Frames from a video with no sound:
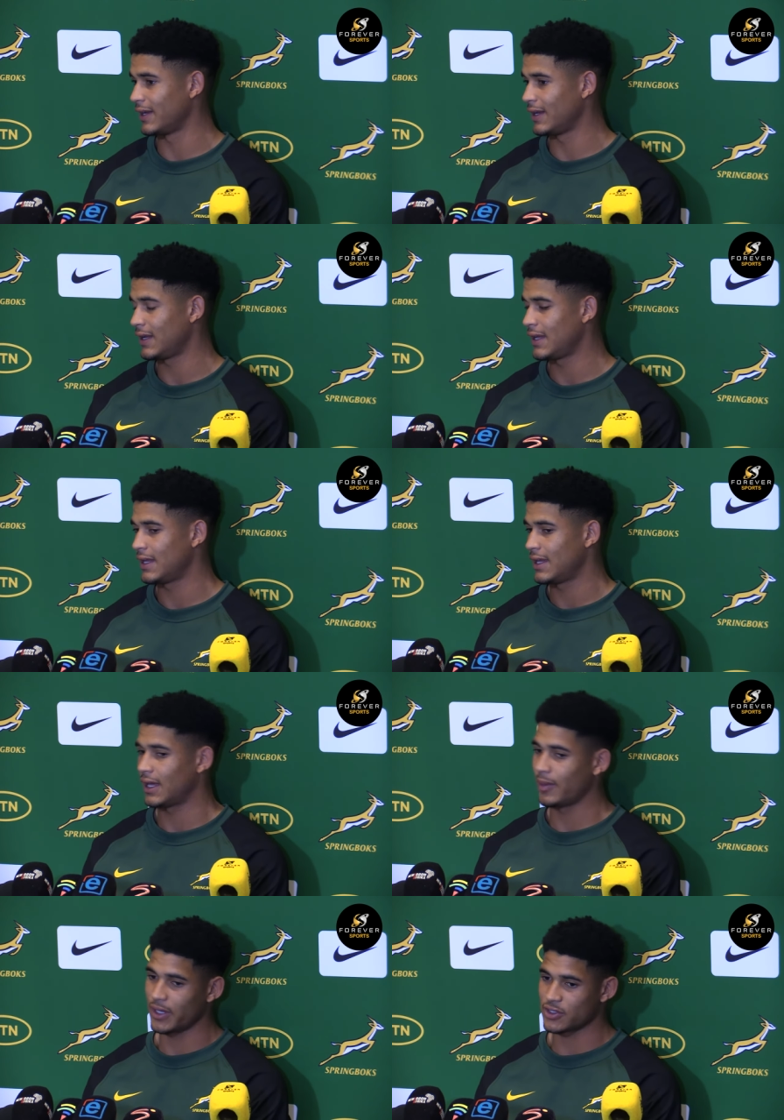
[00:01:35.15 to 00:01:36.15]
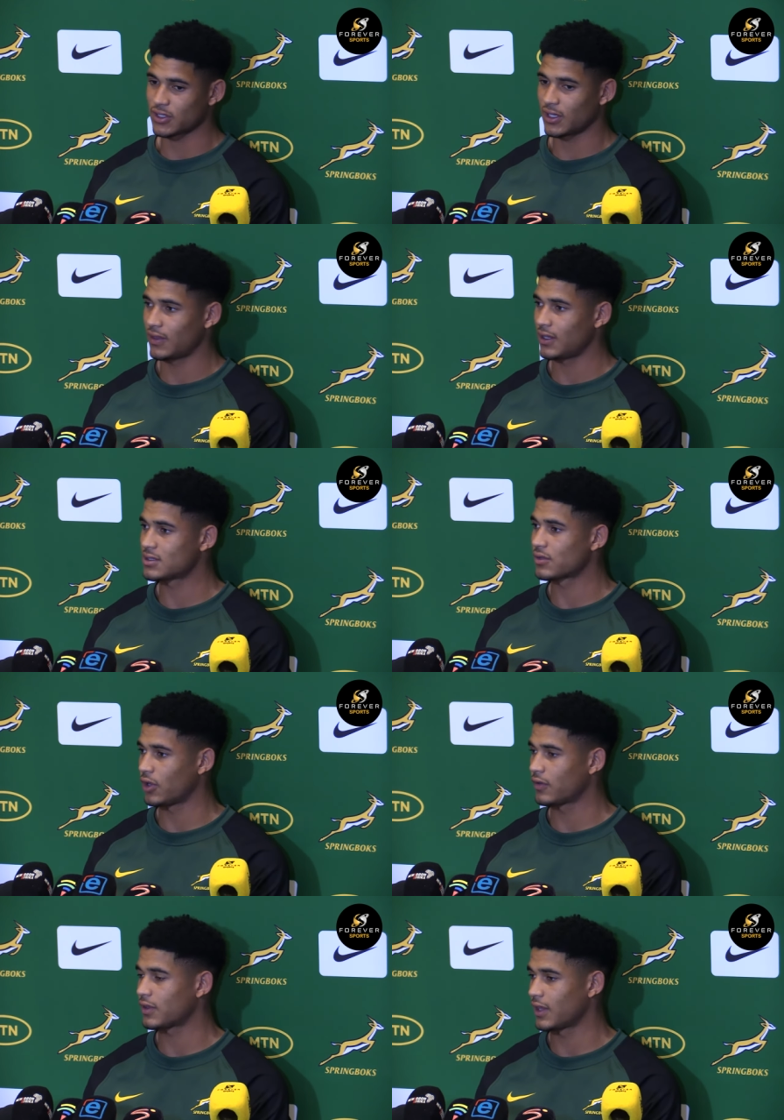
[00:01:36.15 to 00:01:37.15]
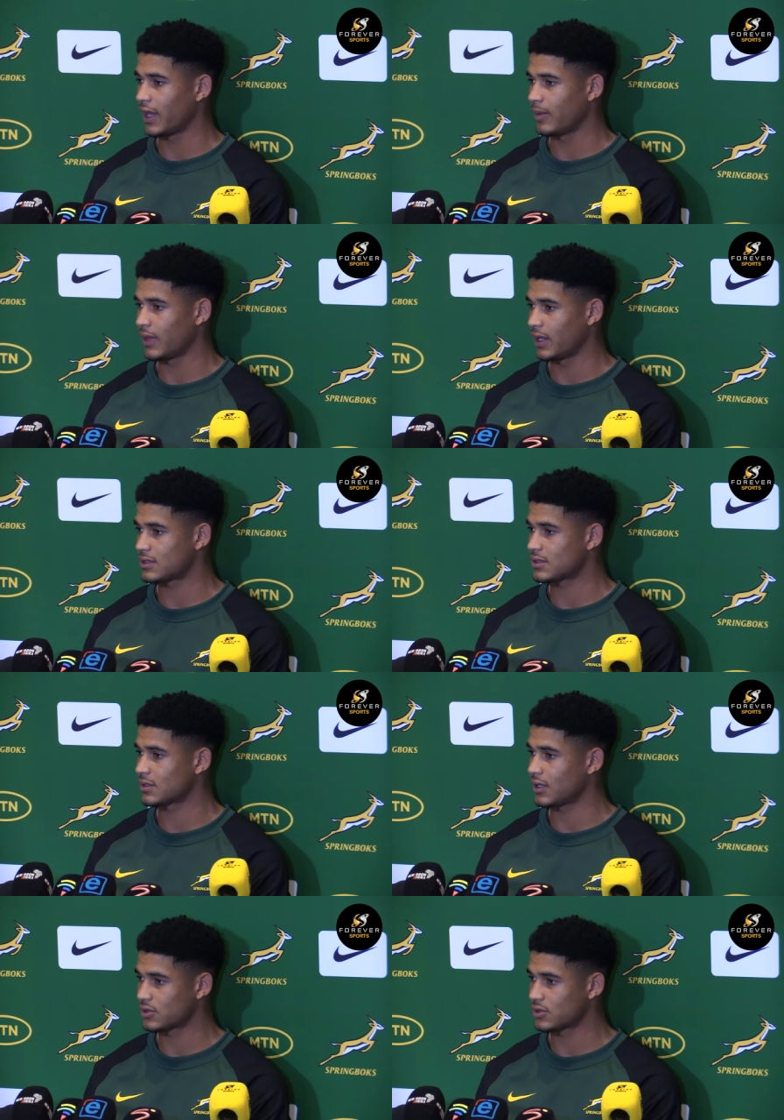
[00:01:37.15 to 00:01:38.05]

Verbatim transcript: And I mentioned in the interview after the game that